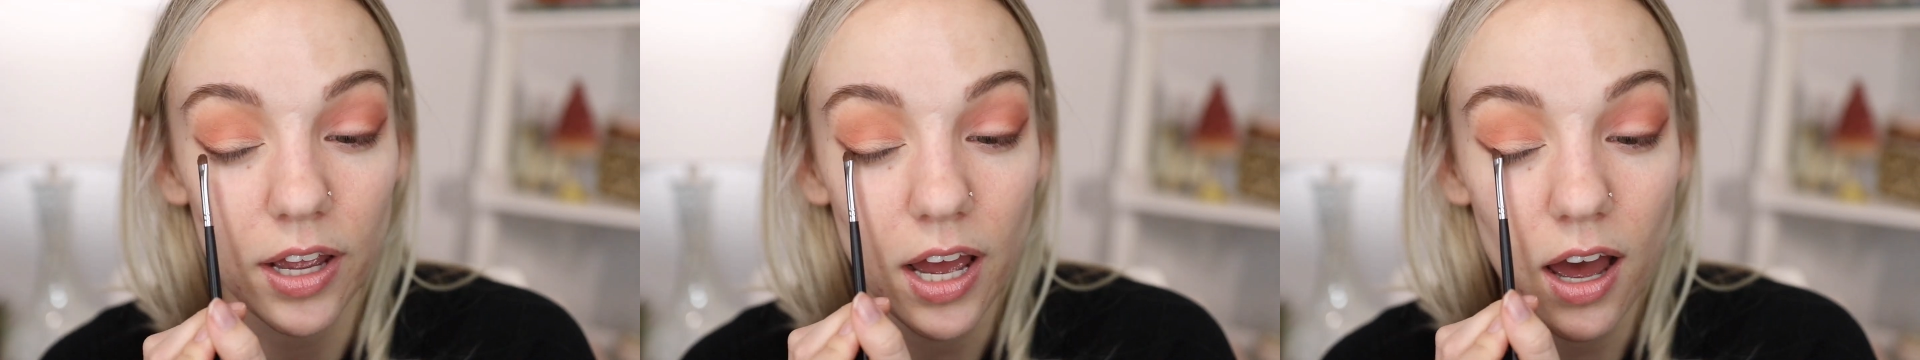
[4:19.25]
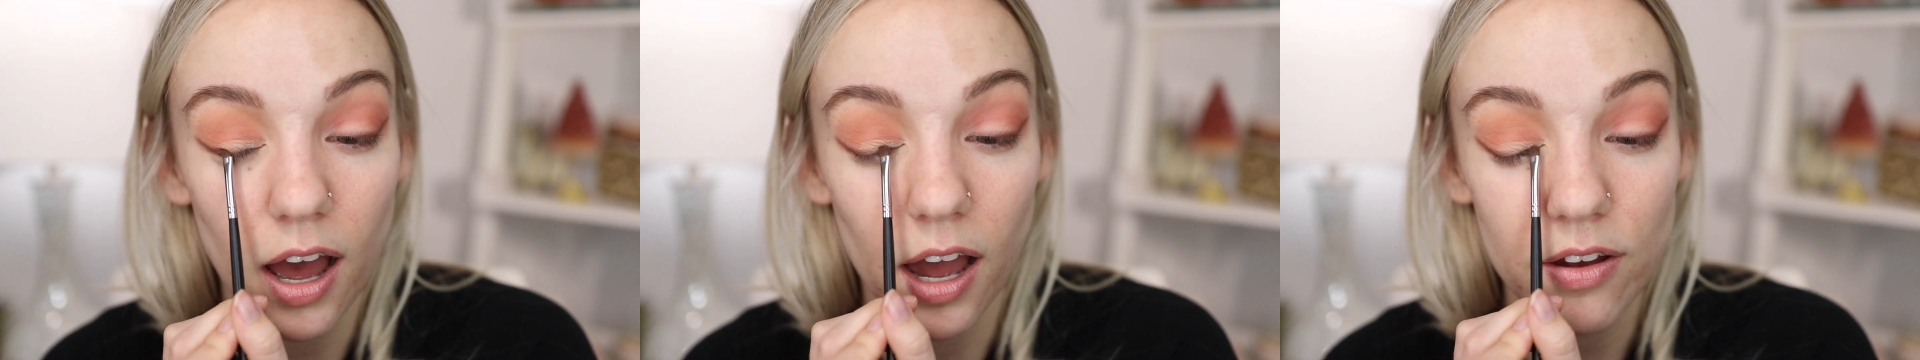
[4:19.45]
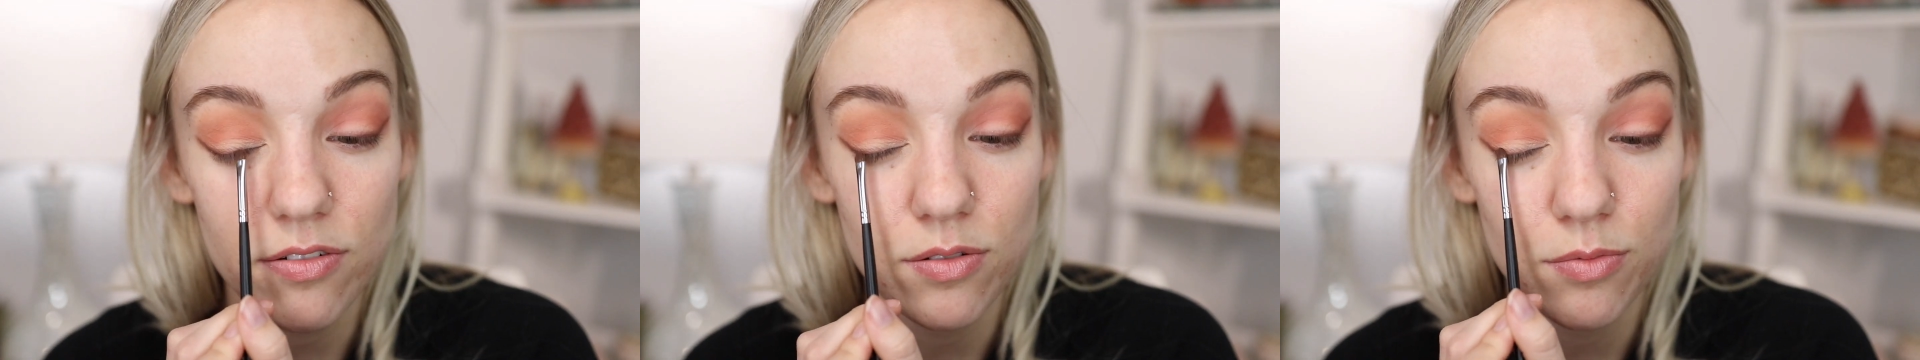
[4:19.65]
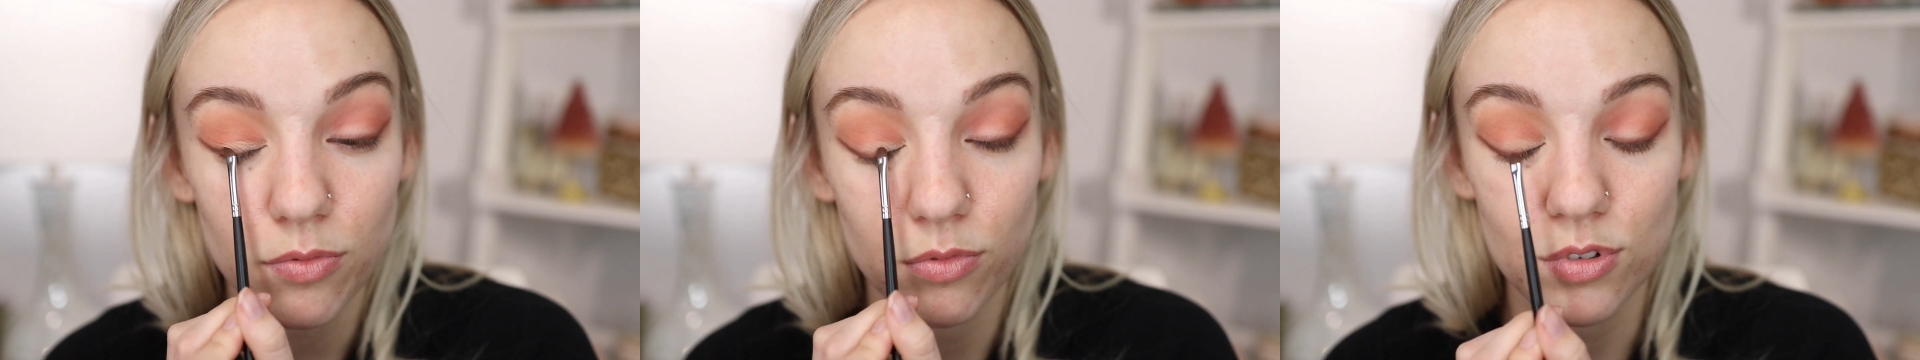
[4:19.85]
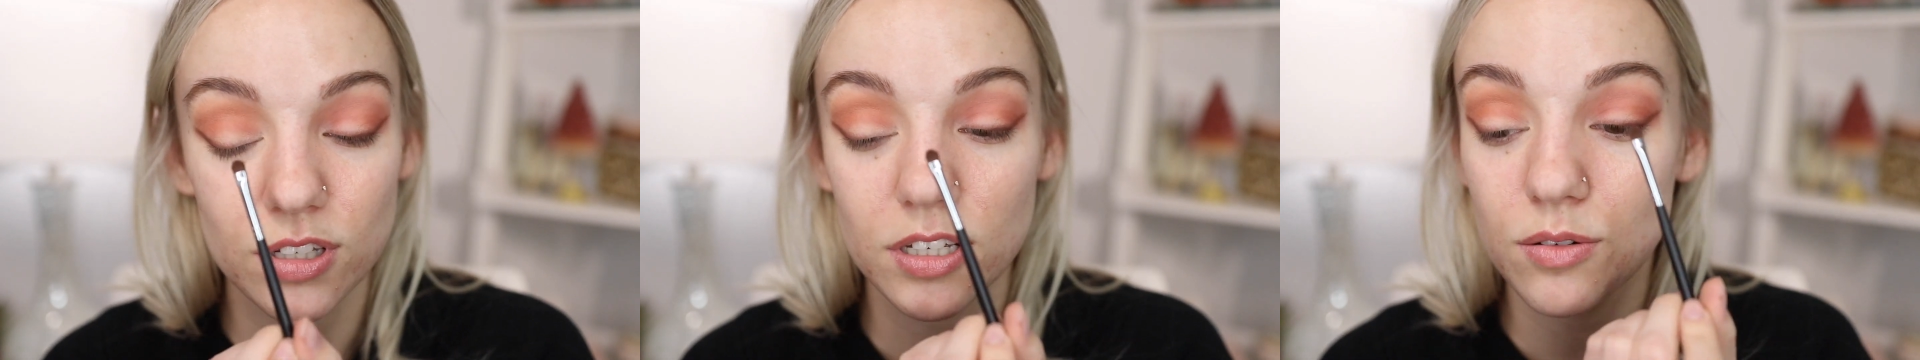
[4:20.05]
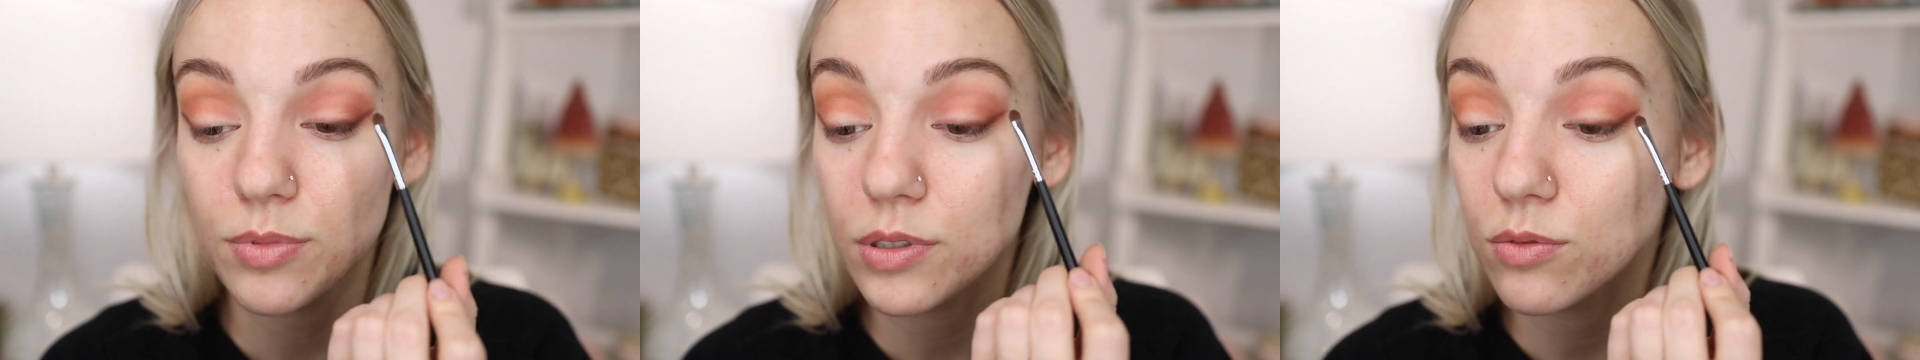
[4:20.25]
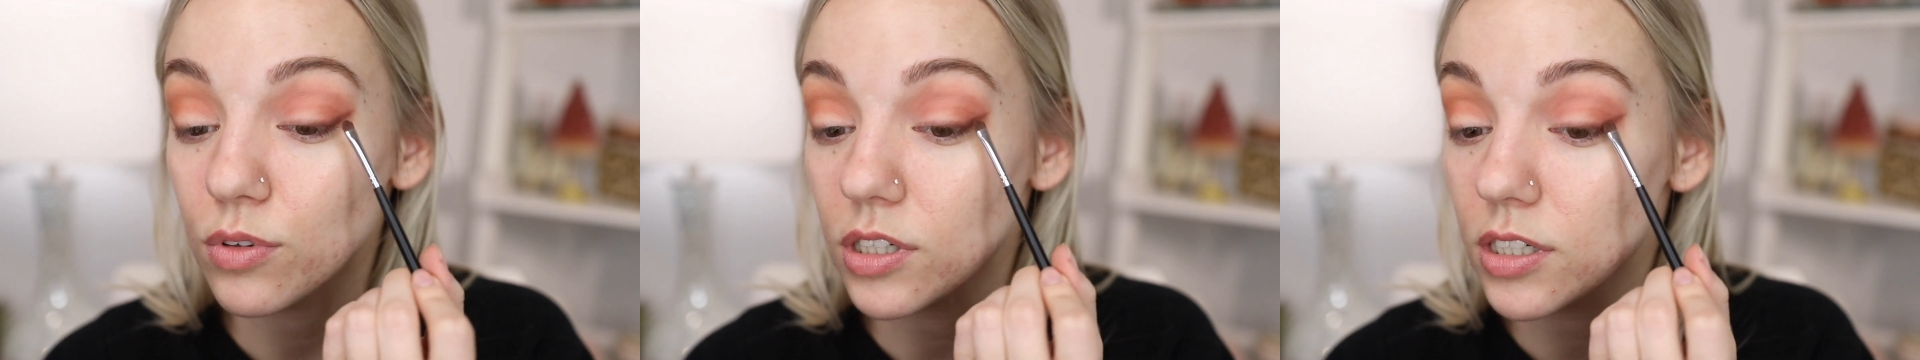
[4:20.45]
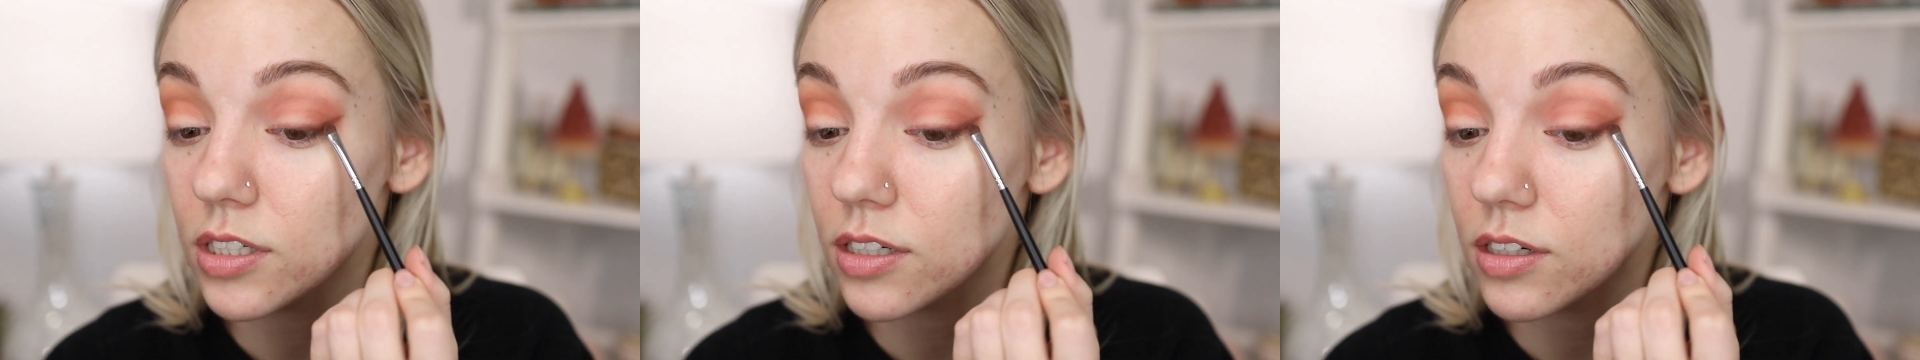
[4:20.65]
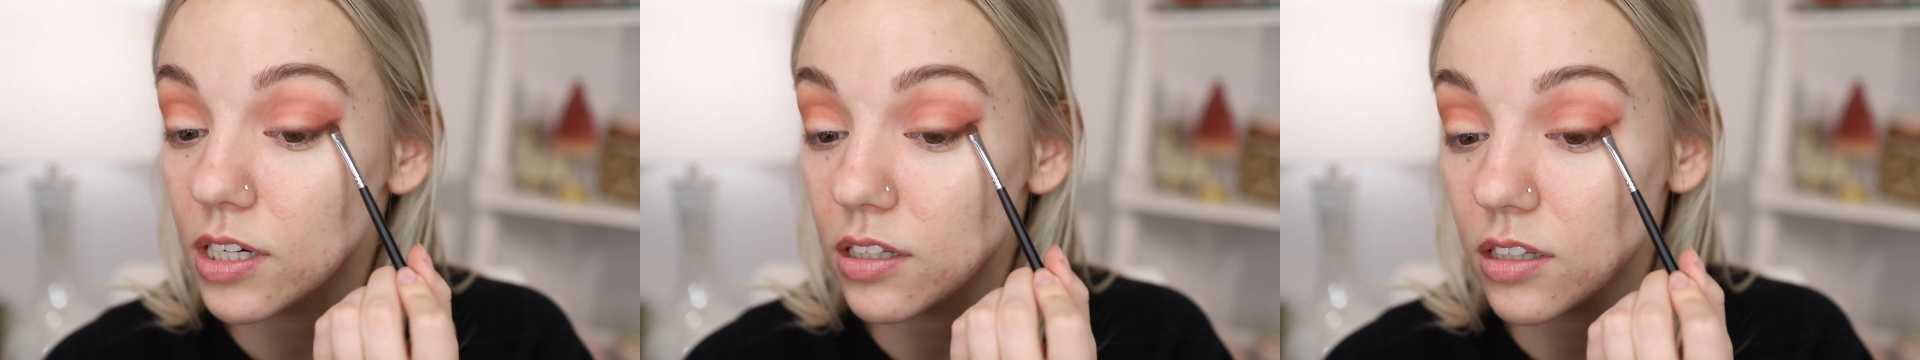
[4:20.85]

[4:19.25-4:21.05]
Yeah, I haven't really been wearing